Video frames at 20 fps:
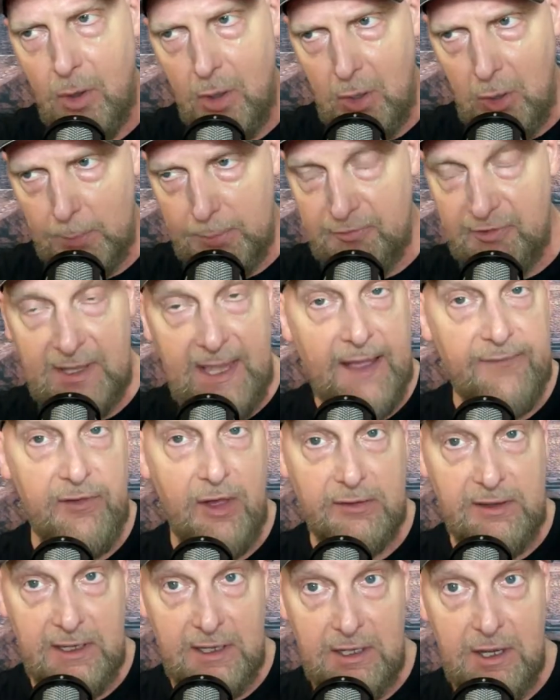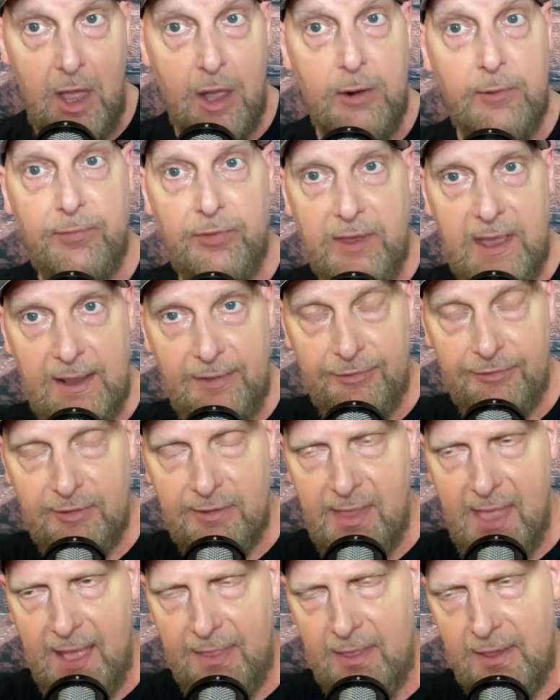obviously have only known the
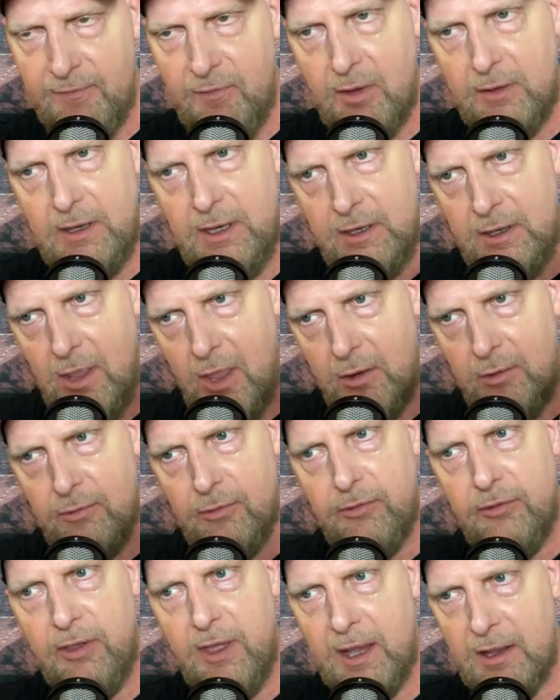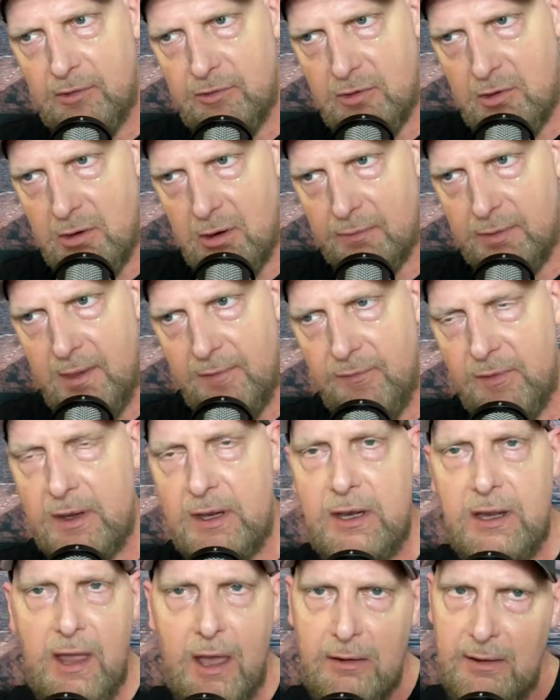internet, they've only known TikTok, they've
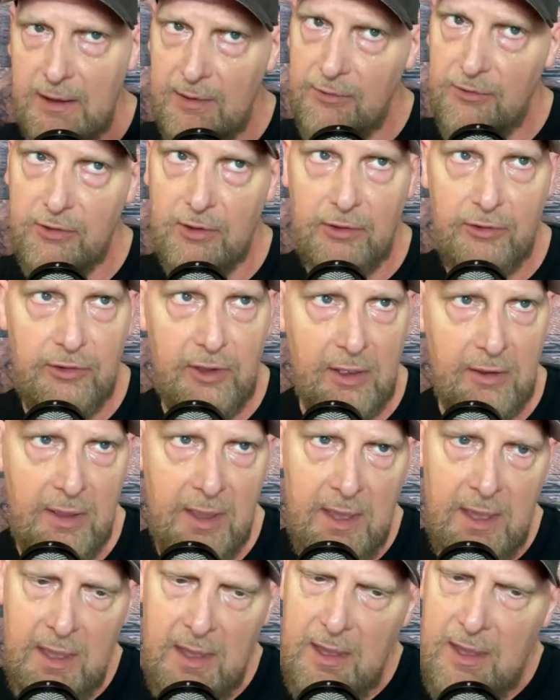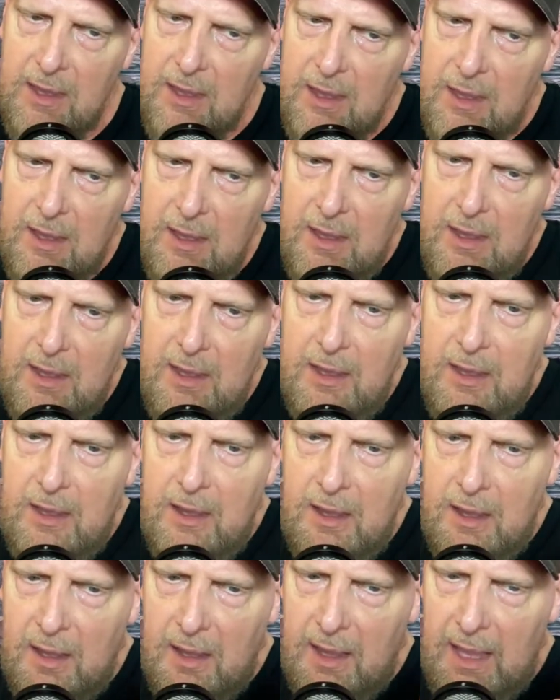only known Insta. So
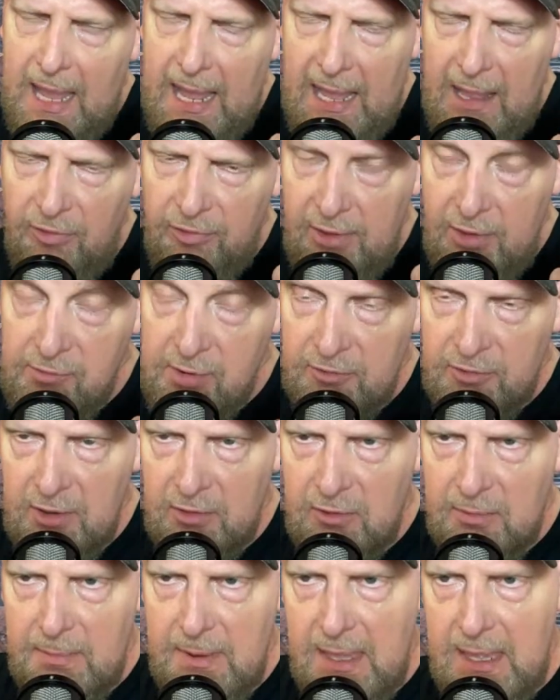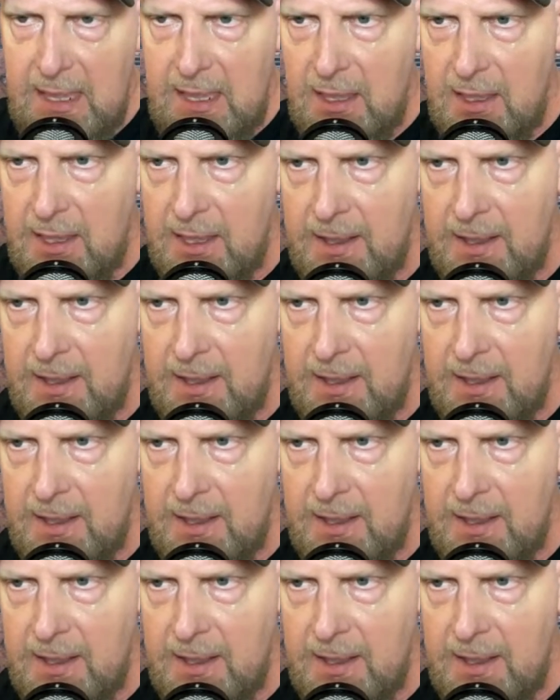it's interesting to me